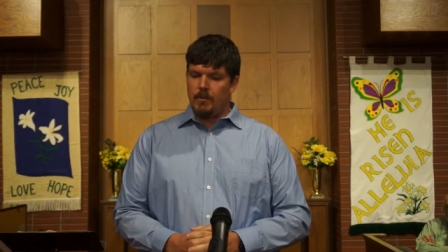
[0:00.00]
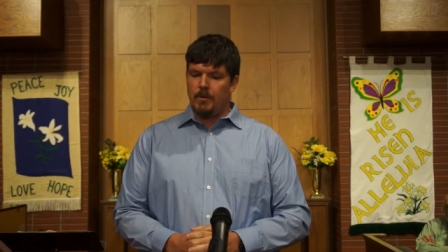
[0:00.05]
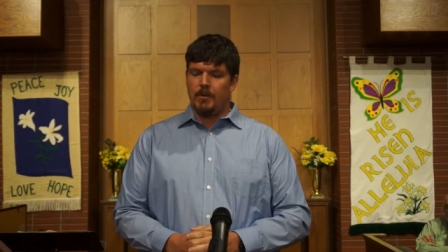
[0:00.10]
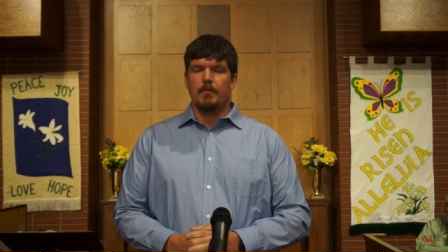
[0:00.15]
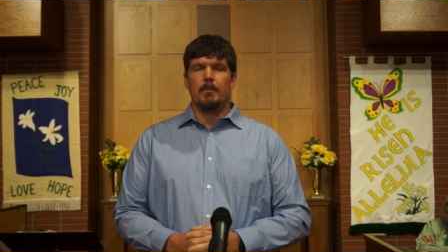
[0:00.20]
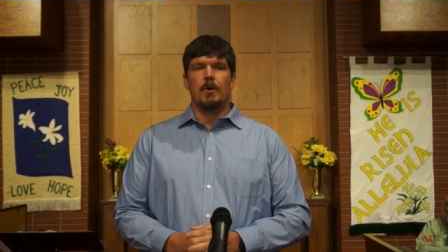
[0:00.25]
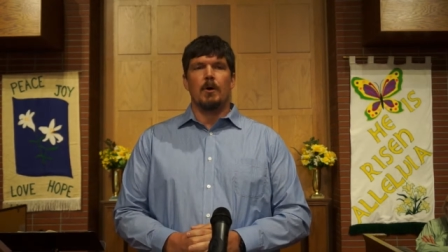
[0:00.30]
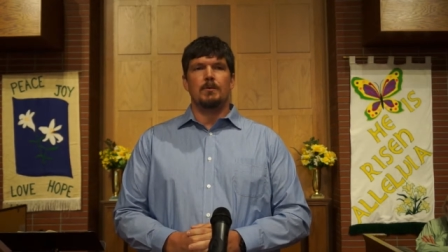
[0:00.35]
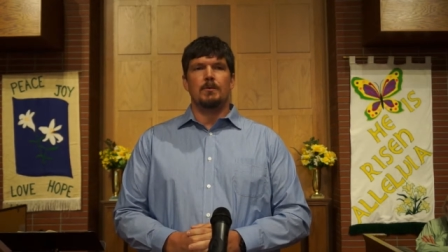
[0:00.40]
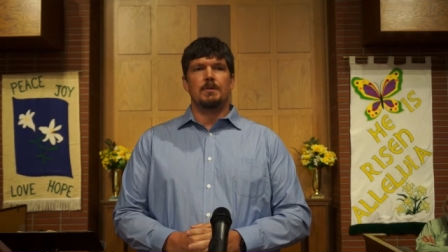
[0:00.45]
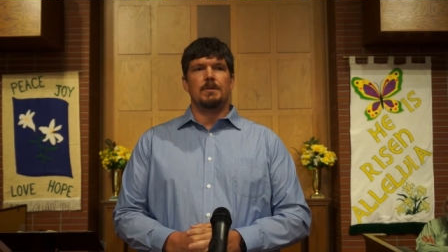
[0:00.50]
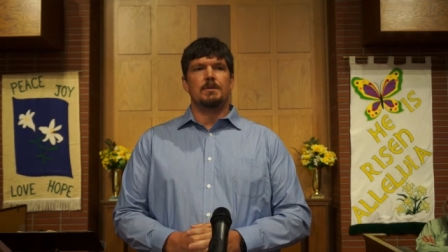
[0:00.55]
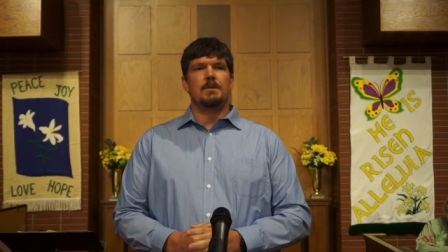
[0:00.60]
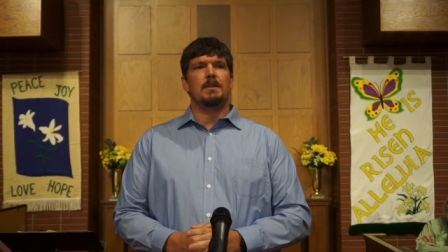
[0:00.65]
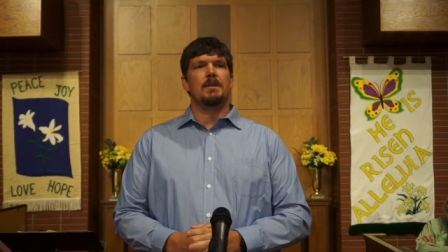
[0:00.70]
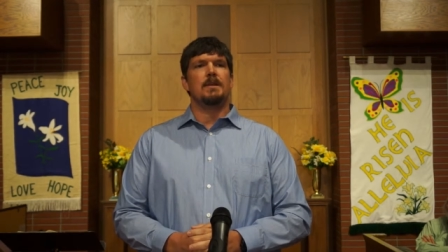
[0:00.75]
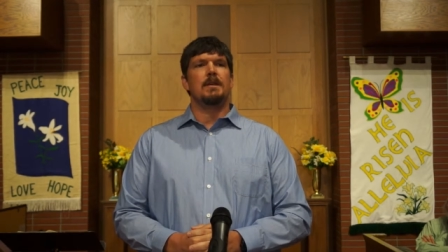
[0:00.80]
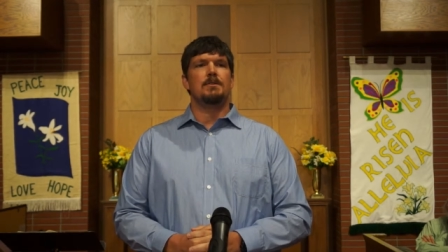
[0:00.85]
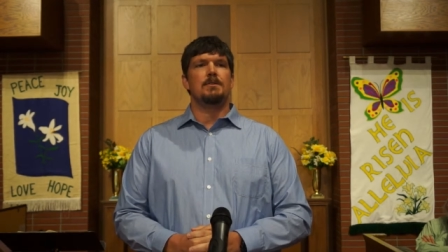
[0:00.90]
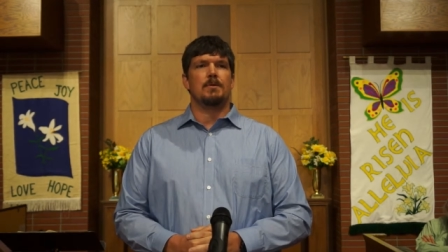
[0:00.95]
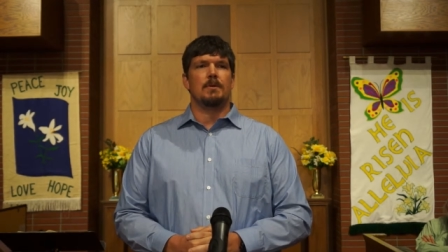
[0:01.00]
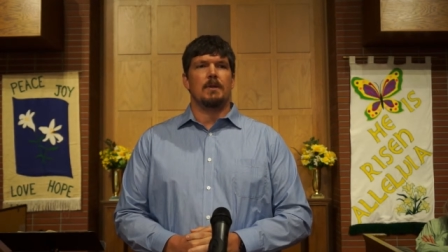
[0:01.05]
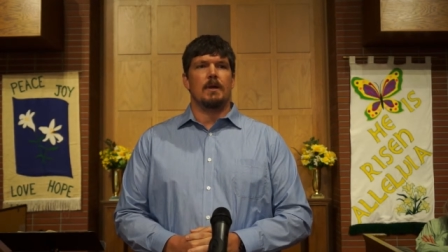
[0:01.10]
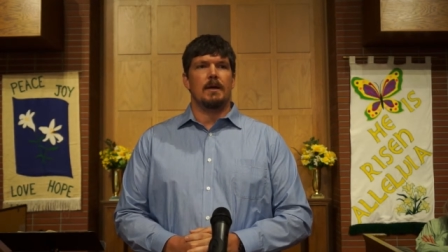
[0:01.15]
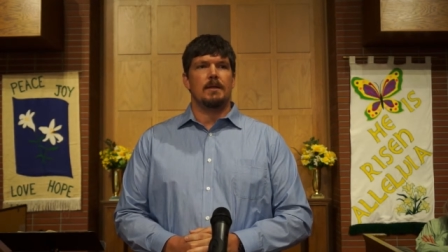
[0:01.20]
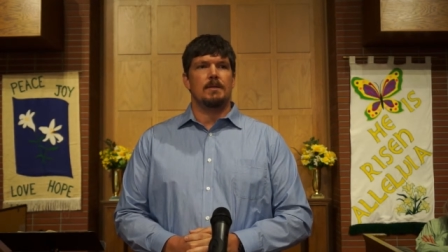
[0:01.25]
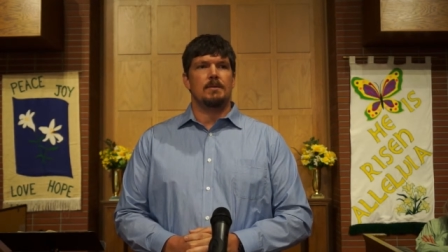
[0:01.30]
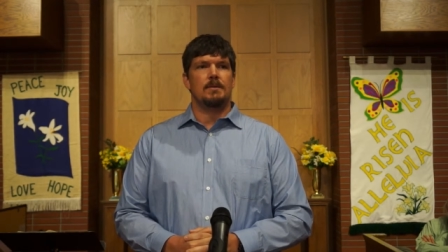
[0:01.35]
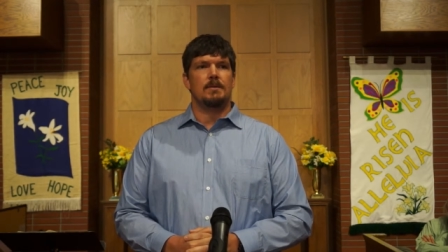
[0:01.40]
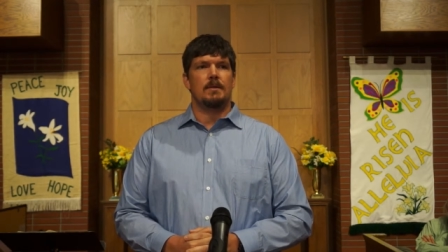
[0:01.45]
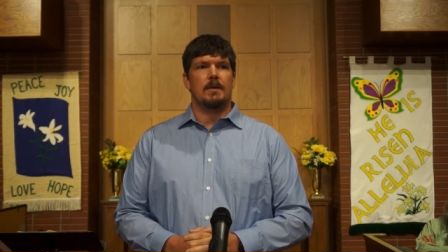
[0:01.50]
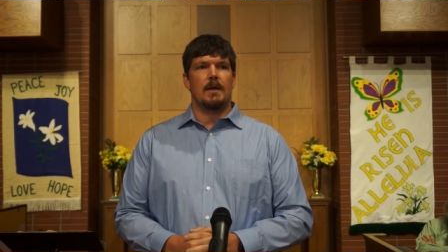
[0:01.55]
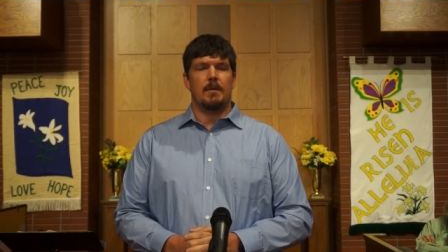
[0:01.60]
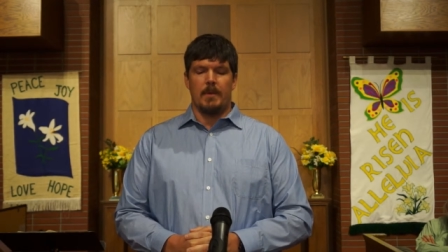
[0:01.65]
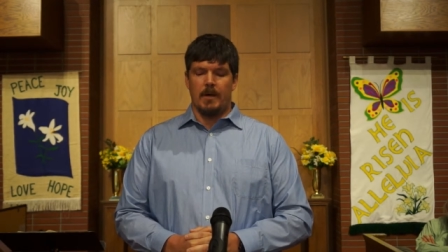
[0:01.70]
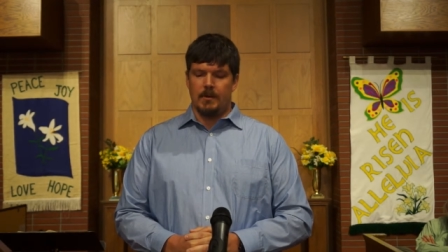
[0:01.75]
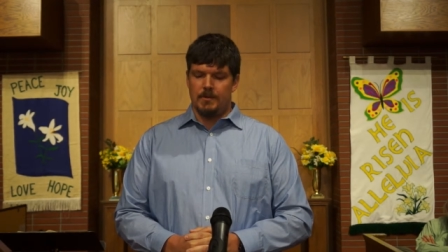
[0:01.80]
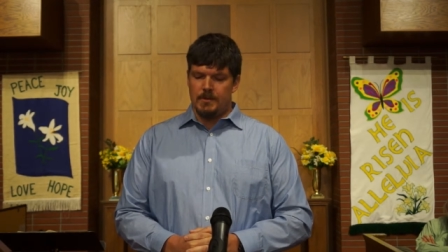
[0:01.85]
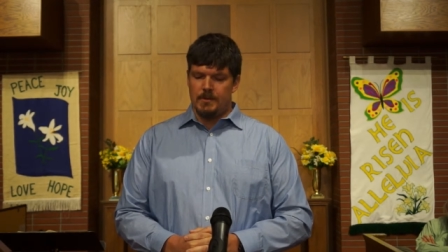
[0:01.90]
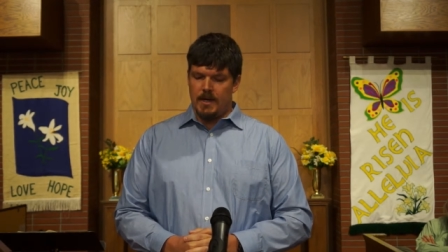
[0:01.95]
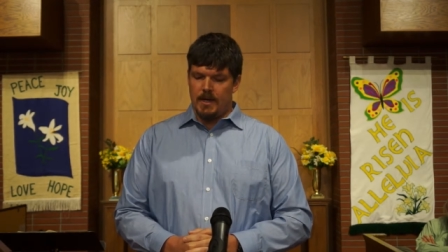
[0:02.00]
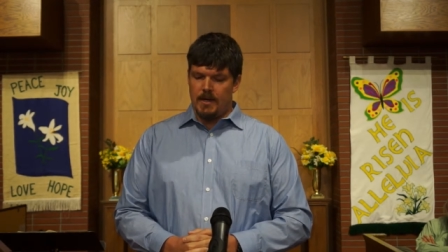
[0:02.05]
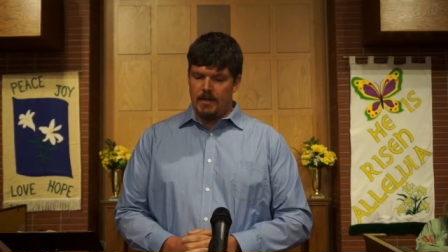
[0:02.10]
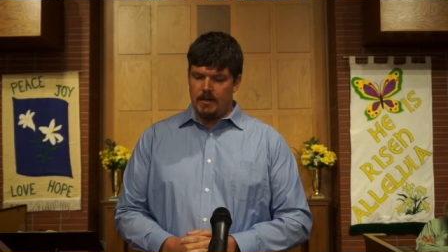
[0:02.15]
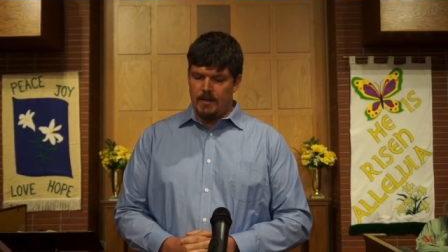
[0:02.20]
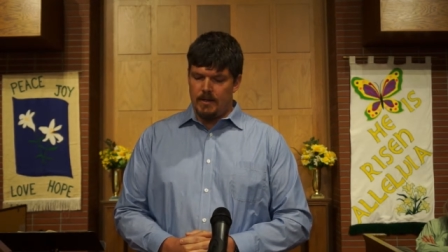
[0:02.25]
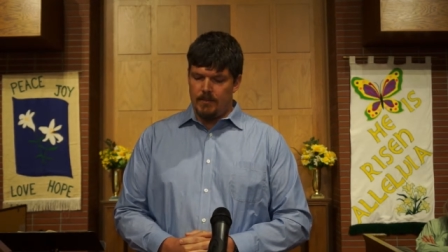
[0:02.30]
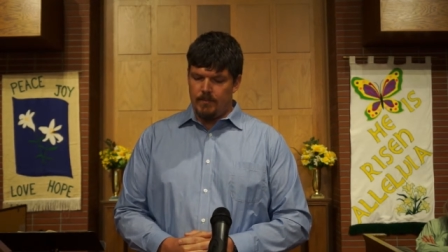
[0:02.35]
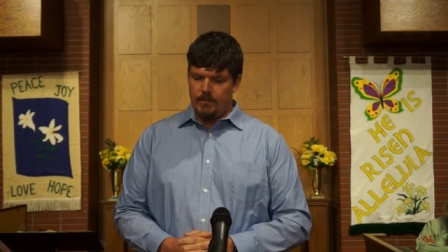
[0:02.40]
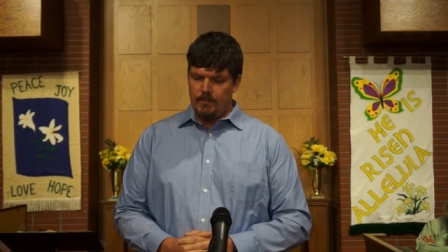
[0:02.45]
with Moses and the Israelites at Mount Sinai.